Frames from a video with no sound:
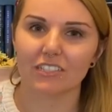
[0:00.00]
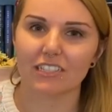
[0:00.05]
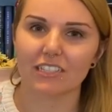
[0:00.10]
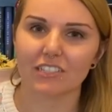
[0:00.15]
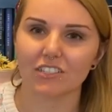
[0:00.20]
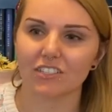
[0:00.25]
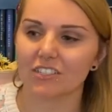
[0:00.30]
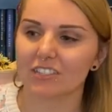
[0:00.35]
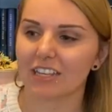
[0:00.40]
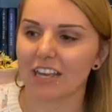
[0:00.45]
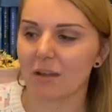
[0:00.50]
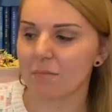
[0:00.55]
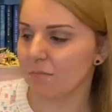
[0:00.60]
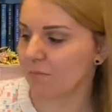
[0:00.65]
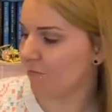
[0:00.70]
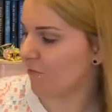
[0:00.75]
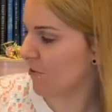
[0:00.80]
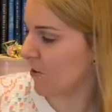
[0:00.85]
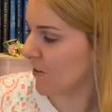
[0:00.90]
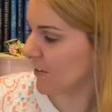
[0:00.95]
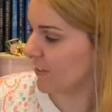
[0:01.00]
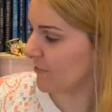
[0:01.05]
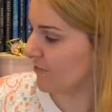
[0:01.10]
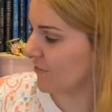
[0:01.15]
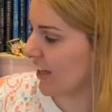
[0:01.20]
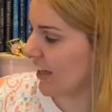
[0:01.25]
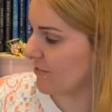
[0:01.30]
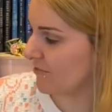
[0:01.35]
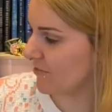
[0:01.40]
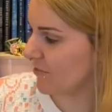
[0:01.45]
It just kept falling
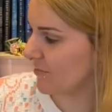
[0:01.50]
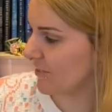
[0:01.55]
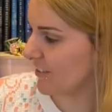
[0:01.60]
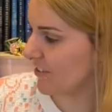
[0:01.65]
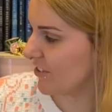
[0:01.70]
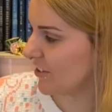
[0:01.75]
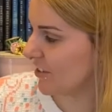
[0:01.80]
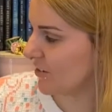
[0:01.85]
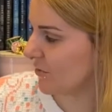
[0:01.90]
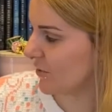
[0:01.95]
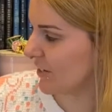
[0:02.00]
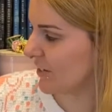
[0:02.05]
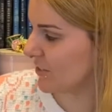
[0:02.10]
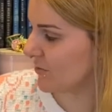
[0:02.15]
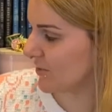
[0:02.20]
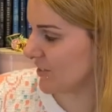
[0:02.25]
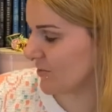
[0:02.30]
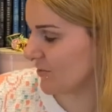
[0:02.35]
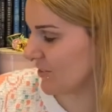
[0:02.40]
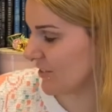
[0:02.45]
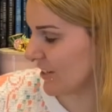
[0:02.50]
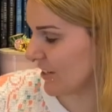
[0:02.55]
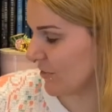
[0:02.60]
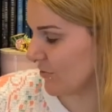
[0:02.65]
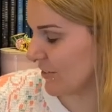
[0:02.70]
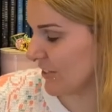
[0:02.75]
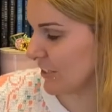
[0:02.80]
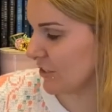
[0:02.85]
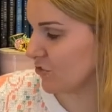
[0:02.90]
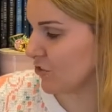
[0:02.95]
flat for me in a lot of ways where it was like
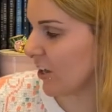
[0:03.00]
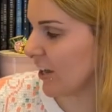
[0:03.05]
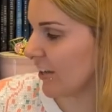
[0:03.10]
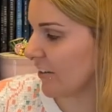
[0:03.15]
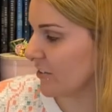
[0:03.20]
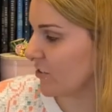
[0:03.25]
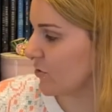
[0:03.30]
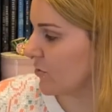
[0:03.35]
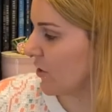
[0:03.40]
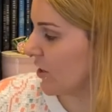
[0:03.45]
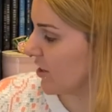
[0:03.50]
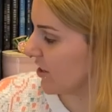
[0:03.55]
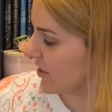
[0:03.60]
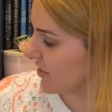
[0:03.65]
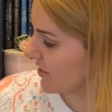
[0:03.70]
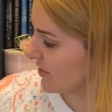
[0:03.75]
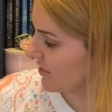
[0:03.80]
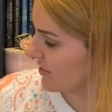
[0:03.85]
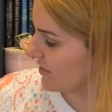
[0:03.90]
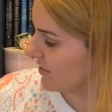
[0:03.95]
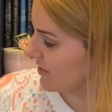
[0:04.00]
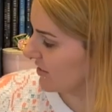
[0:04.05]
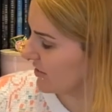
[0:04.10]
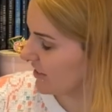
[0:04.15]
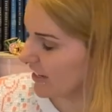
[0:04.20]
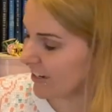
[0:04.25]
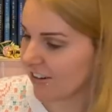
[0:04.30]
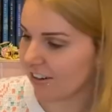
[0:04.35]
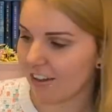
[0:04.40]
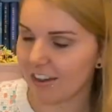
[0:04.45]
really trying too hard
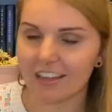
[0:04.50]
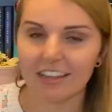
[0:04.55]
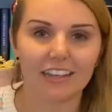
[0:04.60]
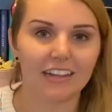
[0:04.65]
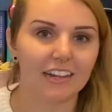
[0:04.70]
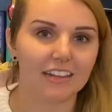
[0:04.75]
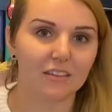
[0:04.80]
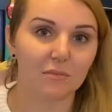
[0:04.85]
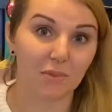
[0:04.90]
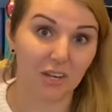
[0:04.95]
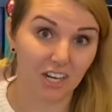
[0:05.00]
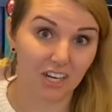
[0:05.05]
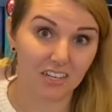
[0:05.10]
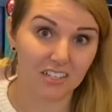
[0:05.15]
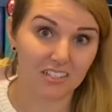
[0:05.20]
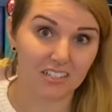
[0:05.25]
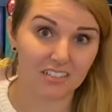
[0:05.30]
and not hitting the mark.